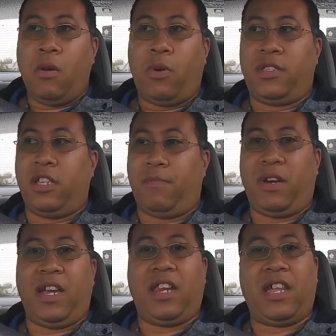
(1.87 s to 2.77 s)
What's up?
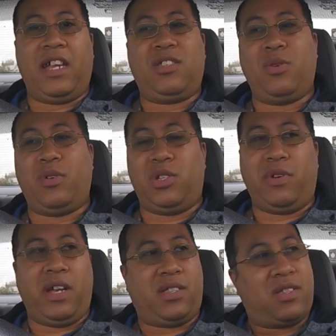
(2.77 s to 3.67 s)
I'd like to
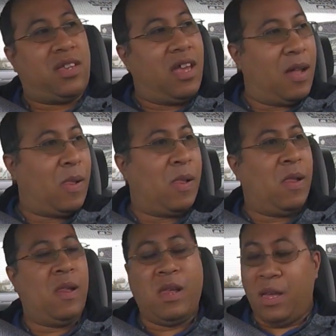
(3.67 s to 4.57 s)
address
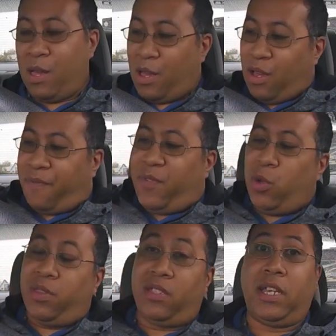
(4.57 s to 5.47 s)
a
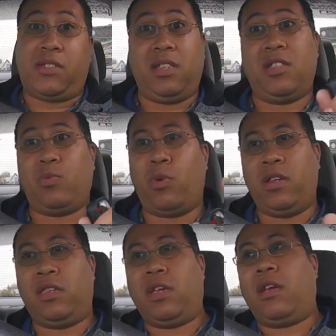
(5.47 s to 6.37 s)
few things, actually, just
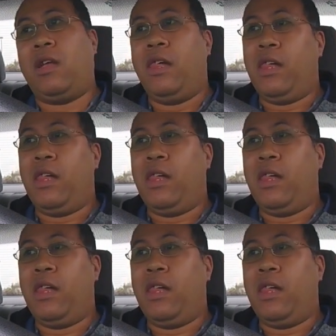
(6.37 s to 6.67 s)
one thing.